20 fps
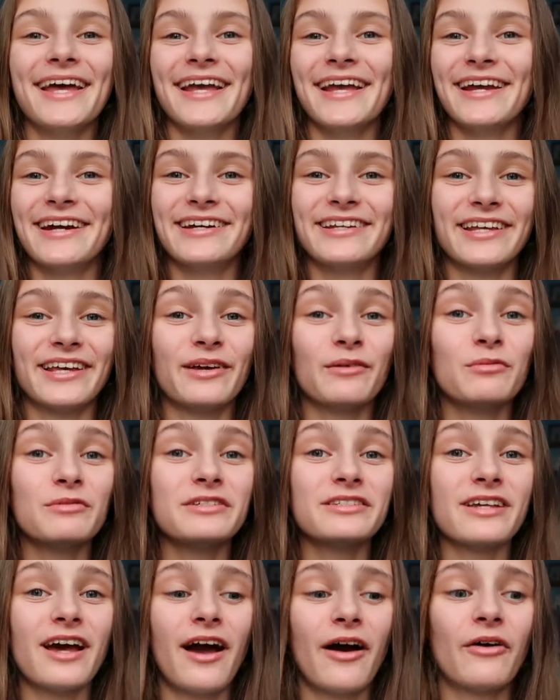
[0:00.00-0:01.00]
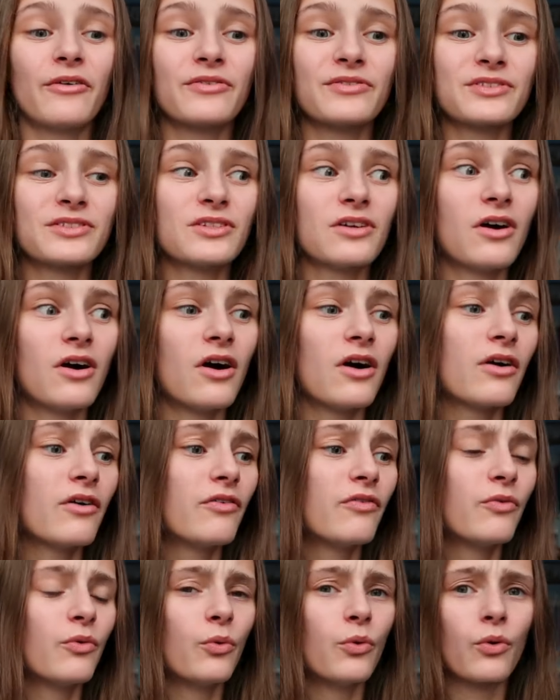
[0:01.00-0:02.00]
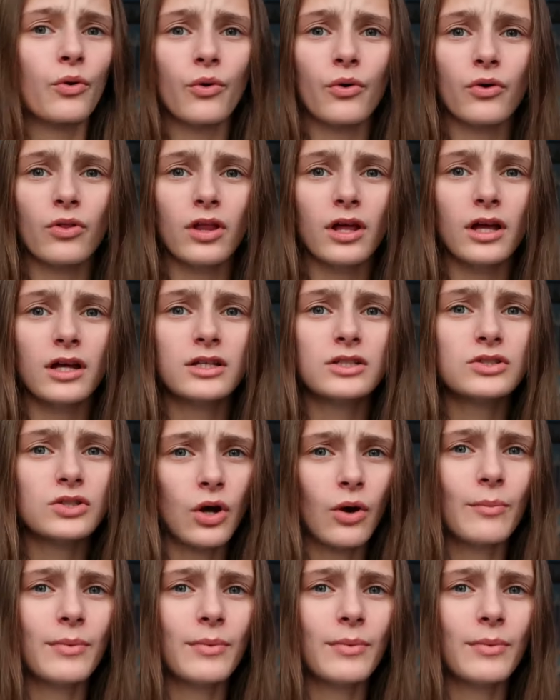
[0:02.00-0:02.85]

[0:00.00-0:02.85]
and it was out of stock for like so